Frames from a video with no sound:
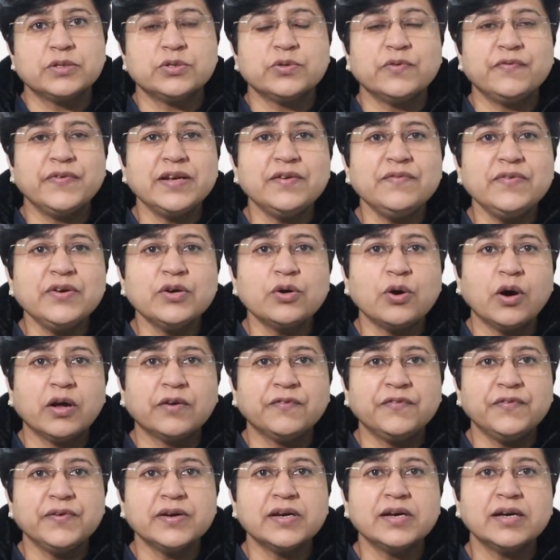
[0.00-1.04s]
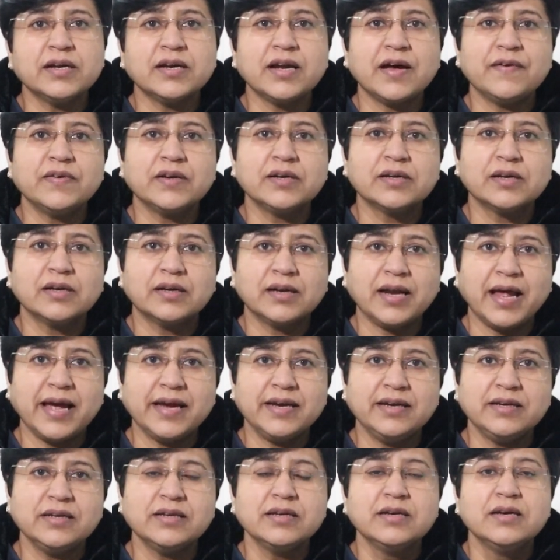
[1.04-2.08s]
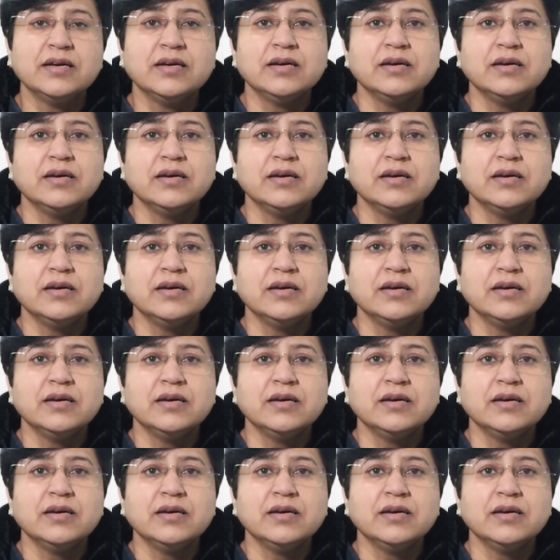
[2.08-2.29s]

So when we configure our client,